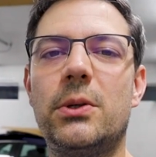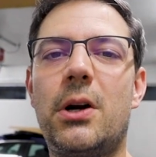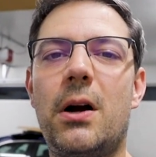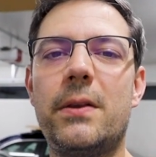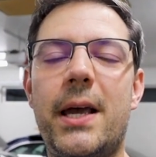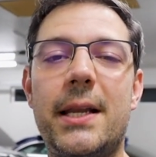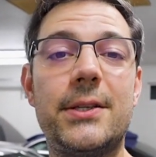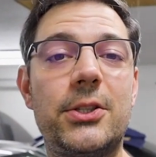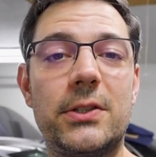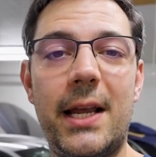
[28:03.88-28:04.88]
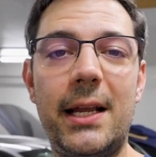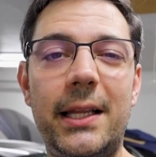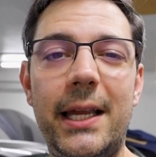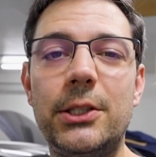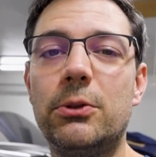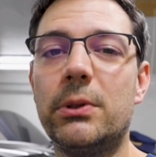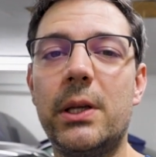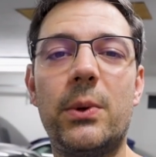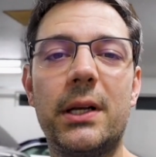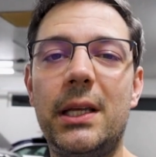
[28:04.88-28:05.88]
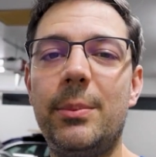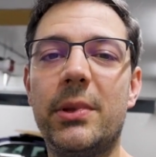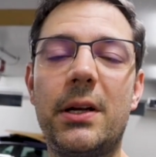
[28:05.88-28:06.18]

a car that is your daily and you really want to keep